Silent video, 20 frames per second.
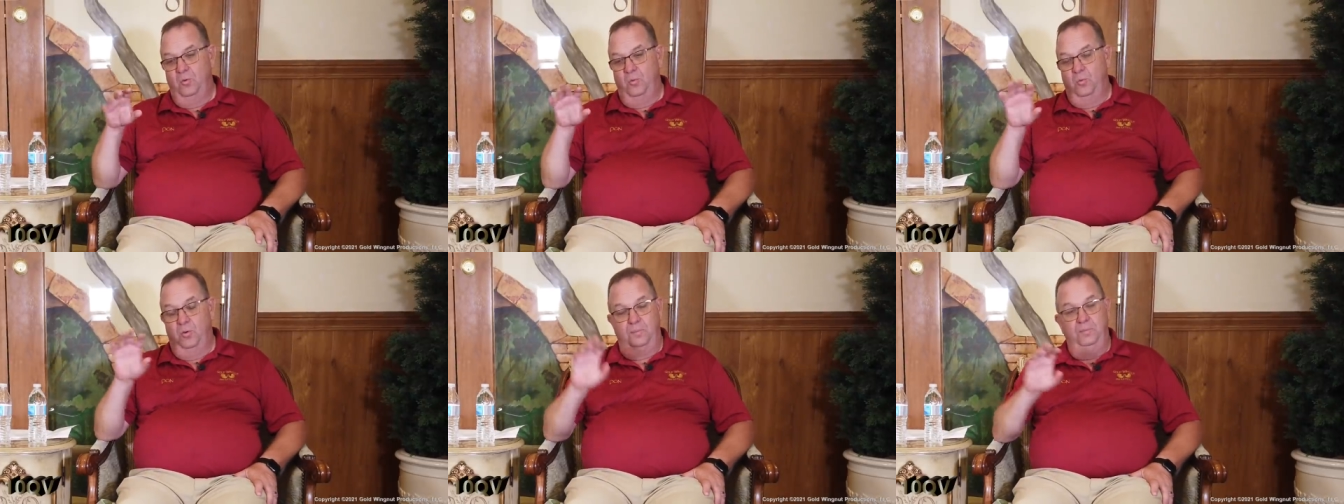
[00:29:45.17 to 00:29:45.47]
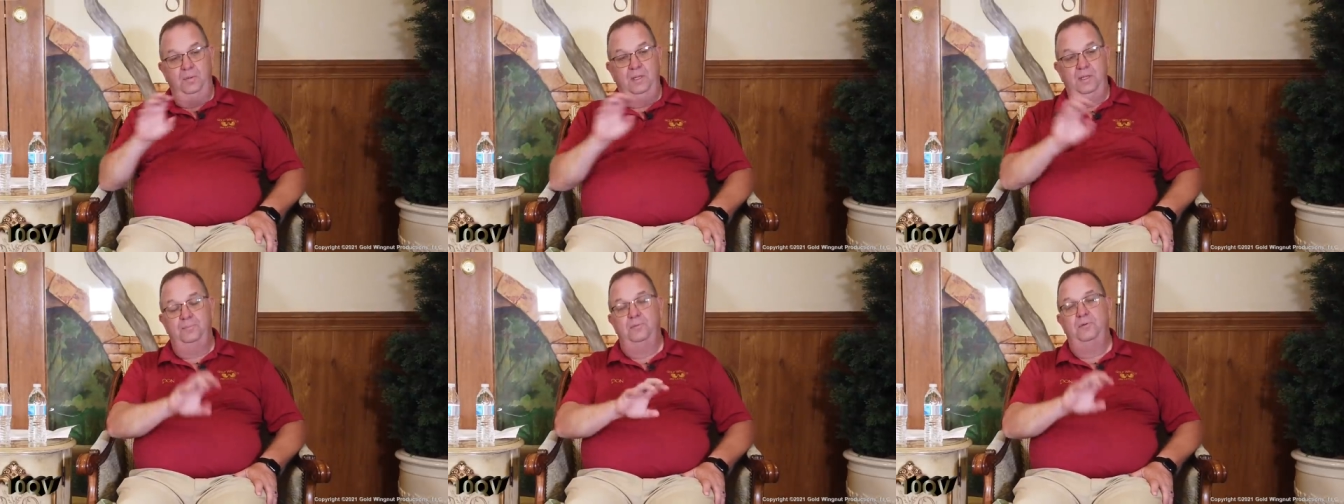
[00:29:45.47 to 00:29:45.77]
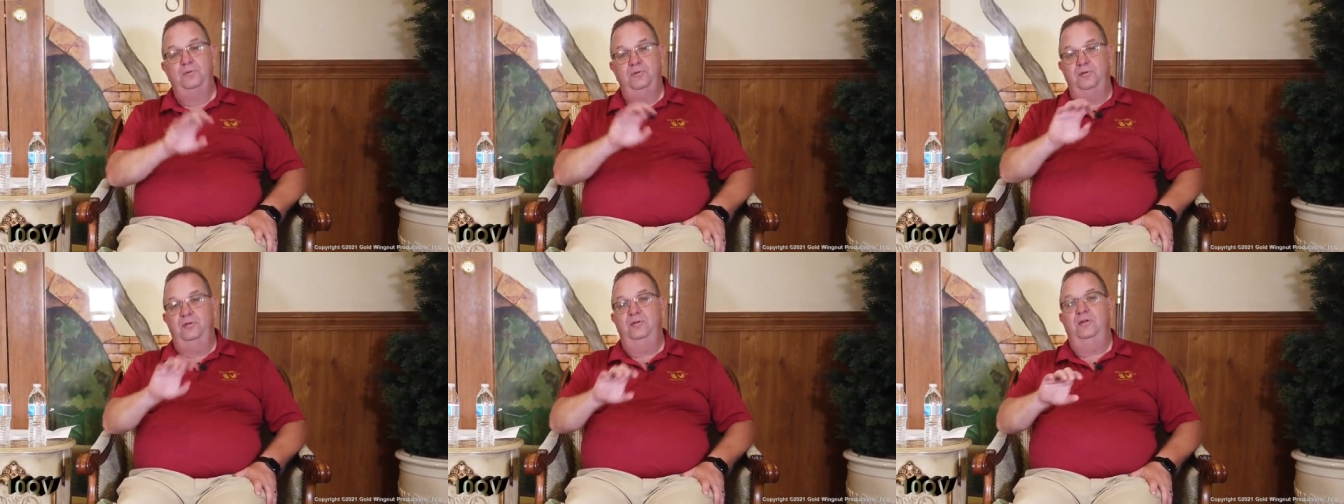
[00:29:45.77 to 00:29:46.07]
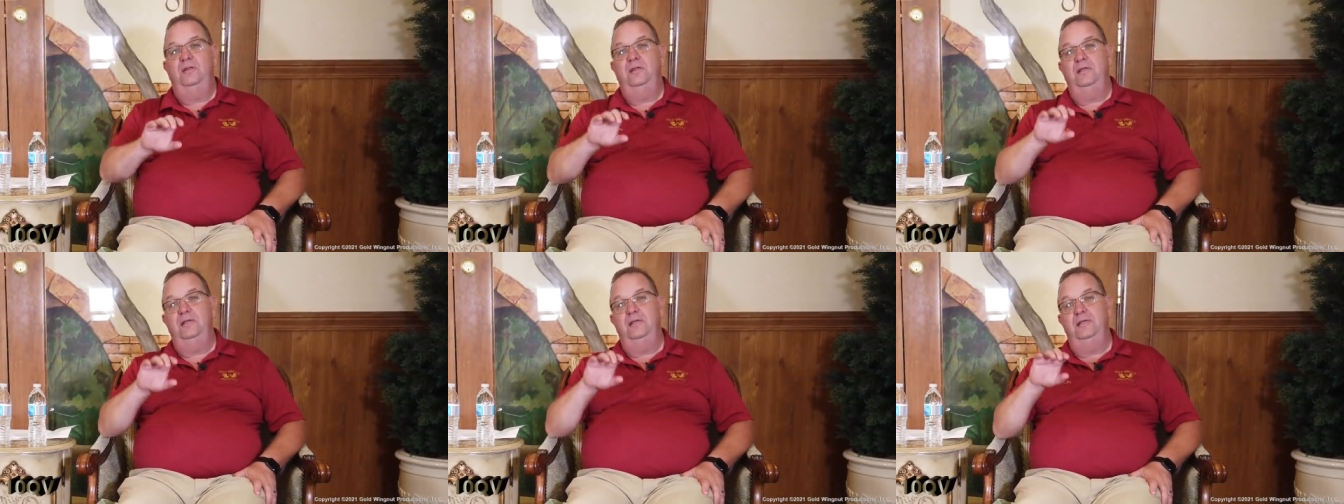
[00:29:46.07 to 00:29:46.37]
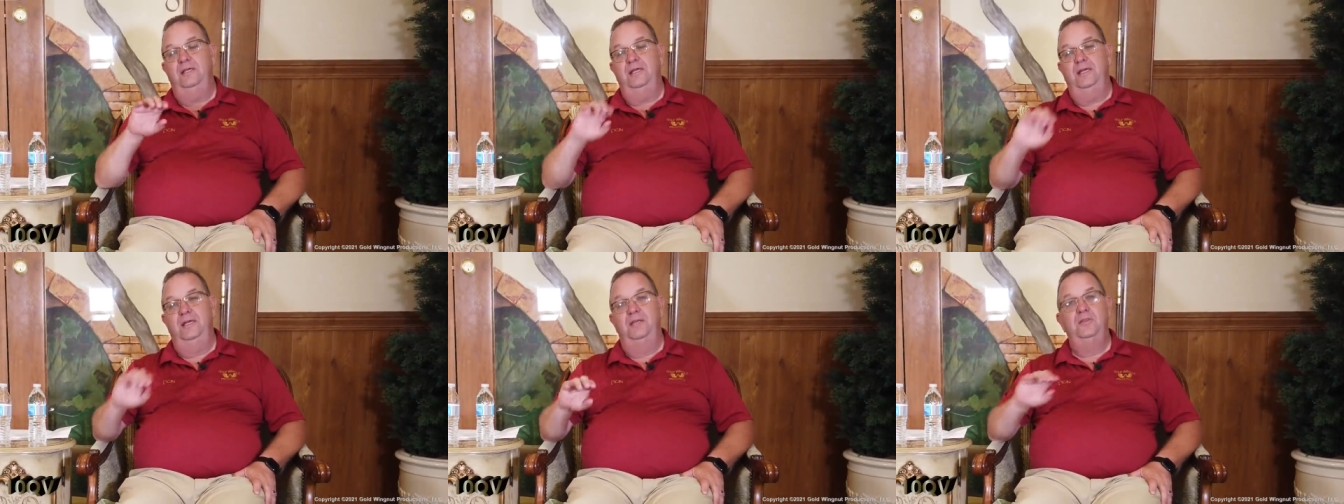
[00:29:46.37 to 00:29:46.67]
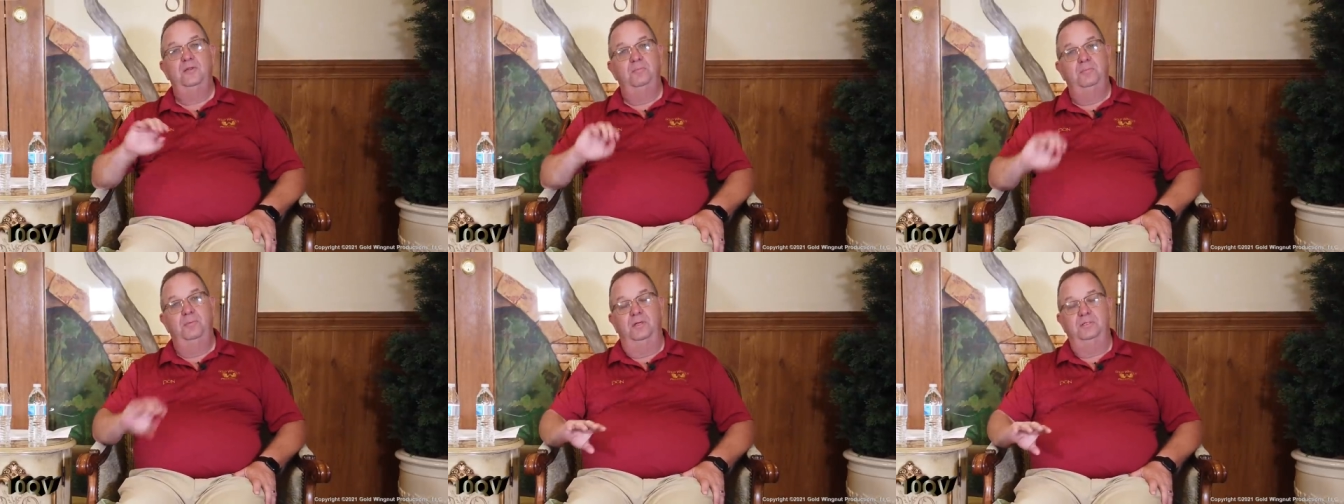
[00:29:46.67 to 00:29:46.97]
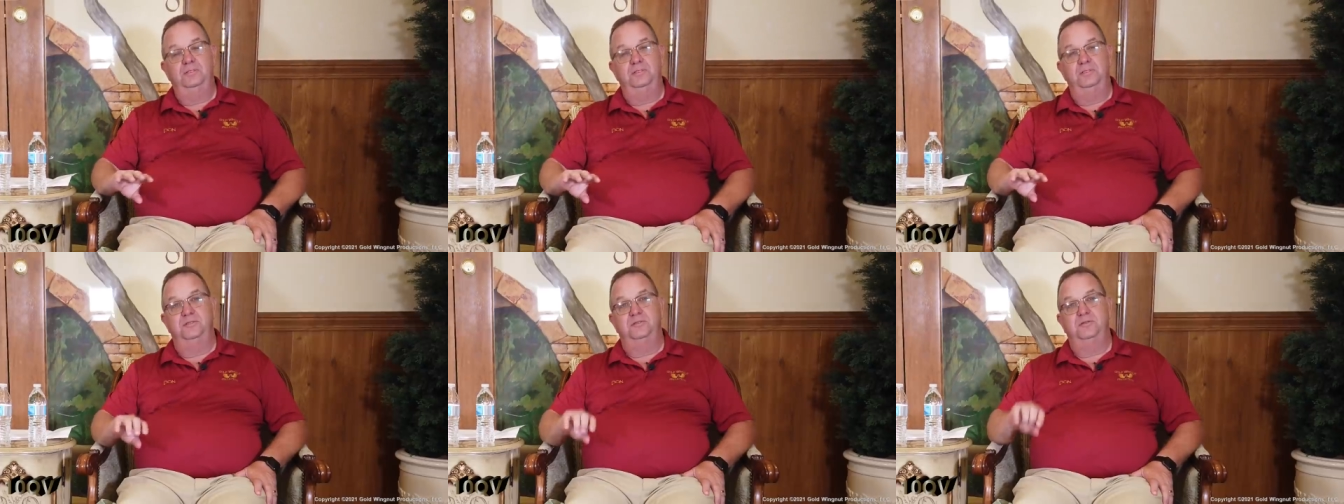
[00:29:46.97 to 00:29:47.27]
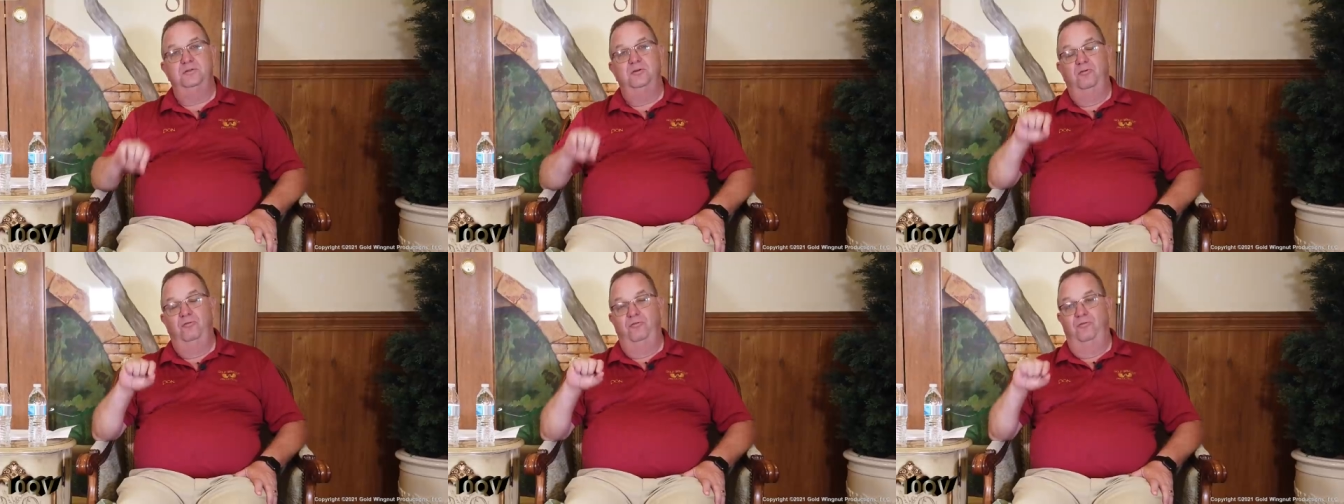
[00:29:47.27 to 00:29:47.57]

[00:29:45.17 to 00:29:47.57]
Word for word: what people see in the budgets